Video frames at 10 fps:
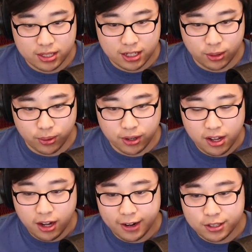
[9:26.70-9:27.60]
That's kind of weird.
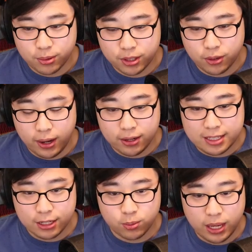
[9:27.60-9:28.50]
All right, so we're gonna go
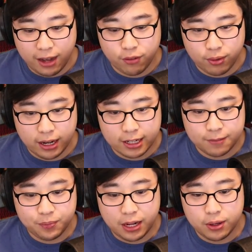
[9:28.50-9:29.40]
outside. So we have a rocket
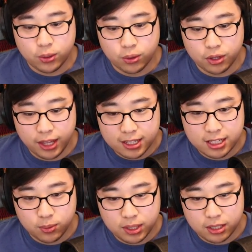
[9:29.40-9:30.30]
now. The next
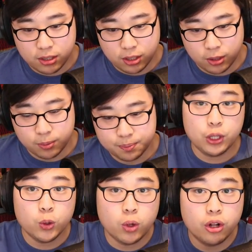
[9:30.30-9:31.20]
thing we need to do,
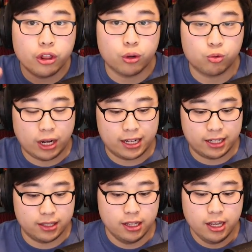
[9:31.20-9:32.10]
fuel the
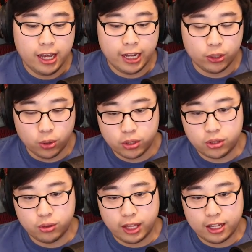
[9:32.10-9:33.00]
rocket. And in order to
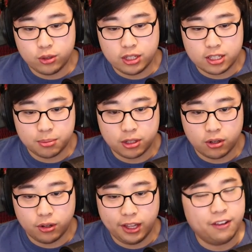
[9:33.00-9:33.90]
do that, you need something
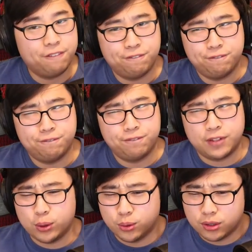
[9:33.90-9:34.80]
called a
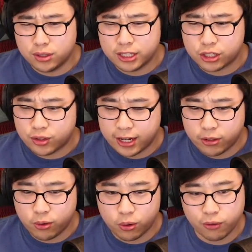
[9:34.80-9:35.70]
fuel
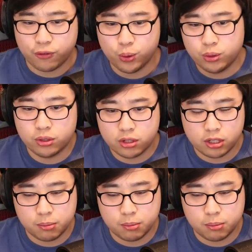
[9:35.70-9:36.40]
extractor or fuel